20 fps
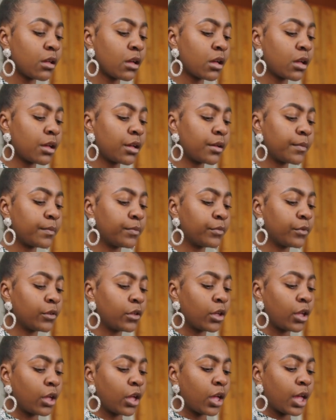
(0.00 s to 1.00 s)

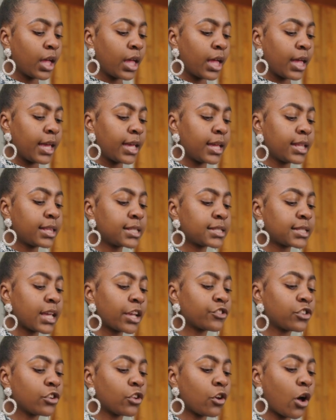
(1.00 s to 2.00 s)
It is
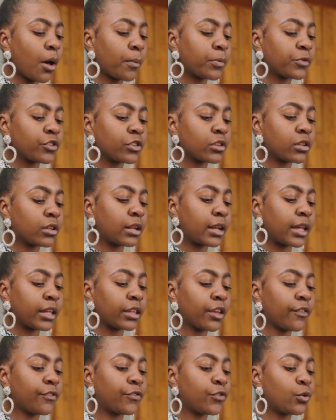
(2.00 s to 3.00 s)
actually optional.
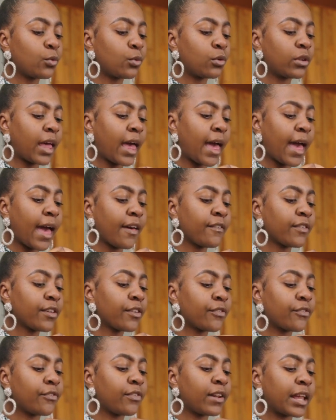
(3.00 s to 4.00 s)
Like if you have a
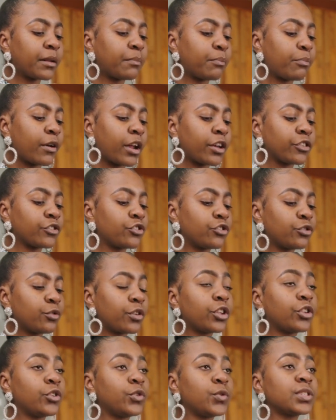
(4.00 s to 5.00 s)
flat brush, you
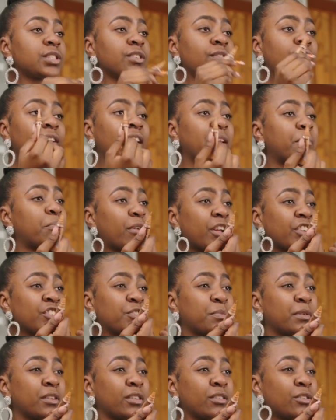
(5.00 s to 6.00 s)
can use a flat brush,
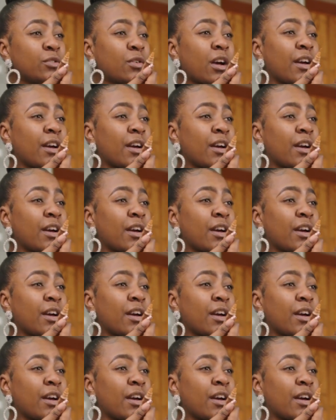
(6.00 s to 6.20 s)
but you know,